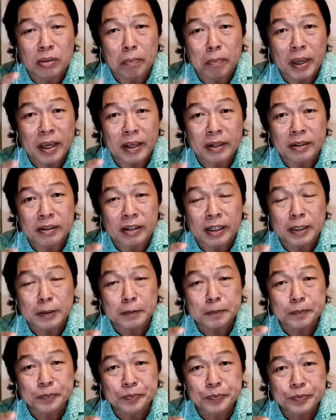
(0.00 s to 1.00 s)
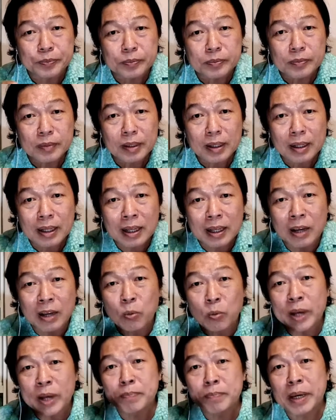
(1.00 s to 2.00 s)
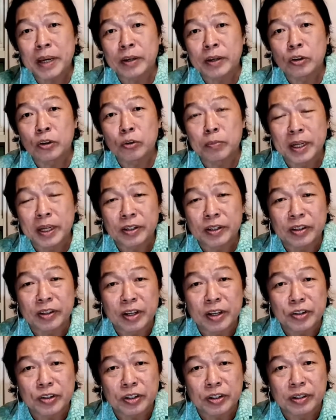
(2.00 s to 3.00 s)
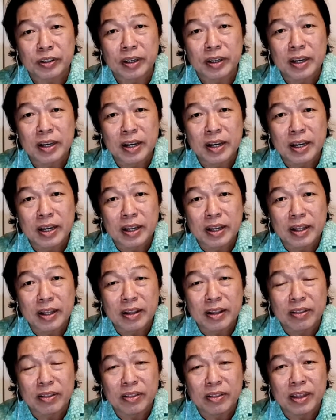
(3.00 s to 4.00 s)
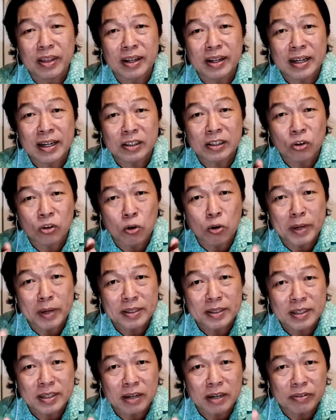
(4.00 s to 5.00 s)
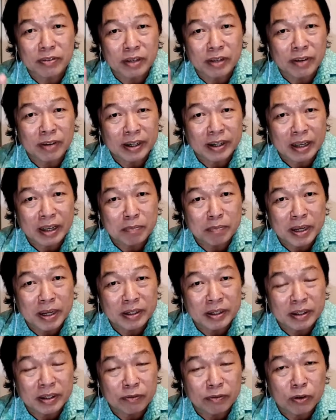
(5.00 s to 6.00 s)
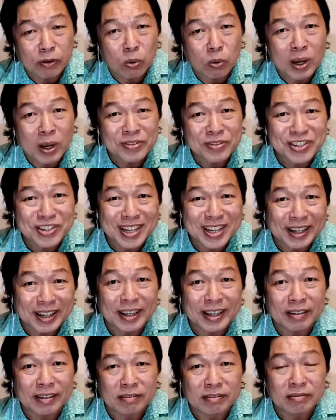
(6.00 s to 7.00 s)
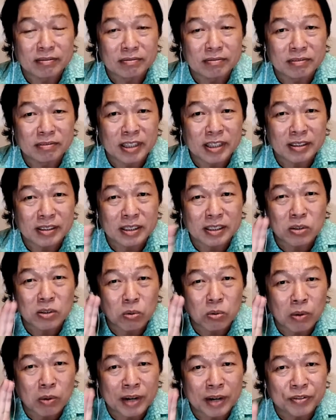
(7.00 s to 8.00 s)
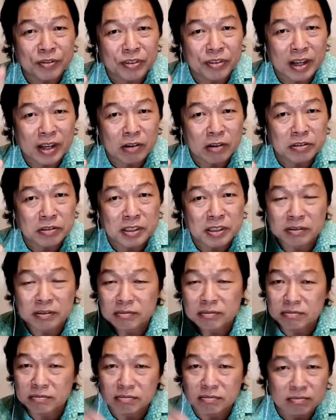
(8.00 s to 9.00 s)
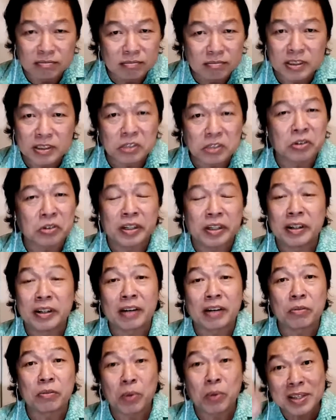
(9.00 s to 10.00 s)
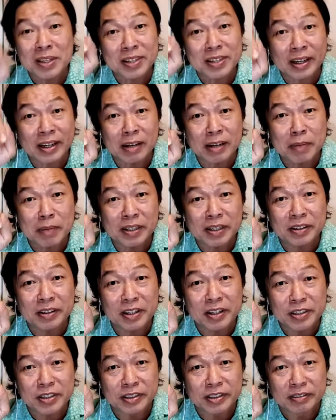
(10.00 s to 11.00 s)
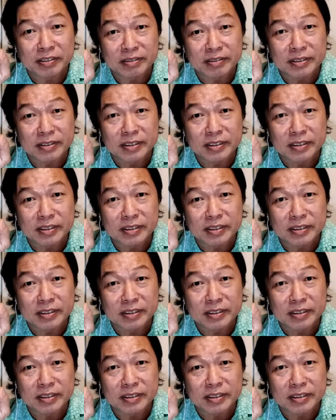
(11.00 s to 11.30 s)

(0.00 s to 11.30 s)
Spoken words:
the pain, right? I went back into meditation. Then I told myself, if I can meditate for 1 second, right, just 1,000 is good enough. 1 second meditation.